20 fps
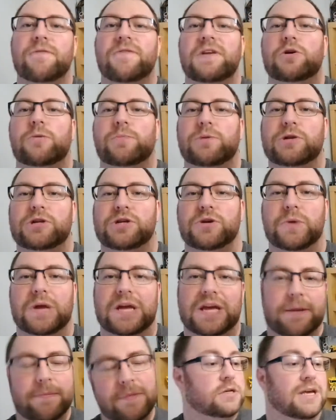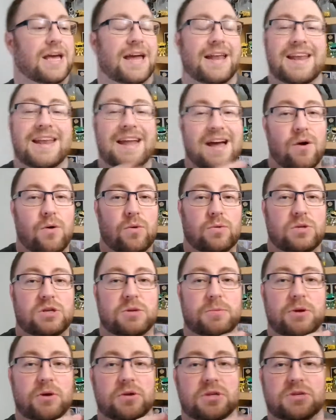perfect opportunity. So yeah, now,
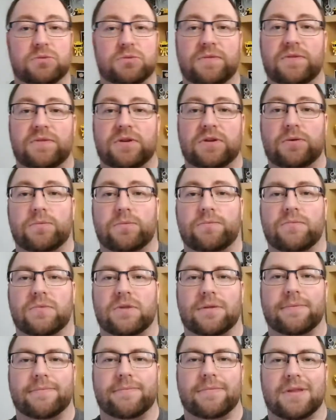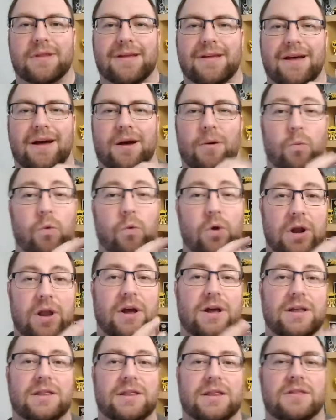to be honest with you, I
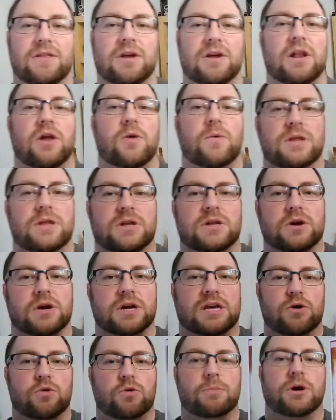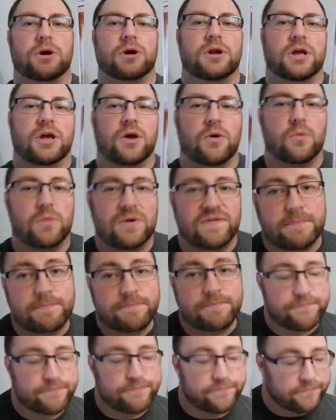would like the, the glow-in-the-dark Killmonger to go
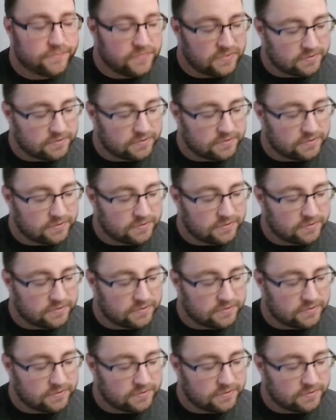with him.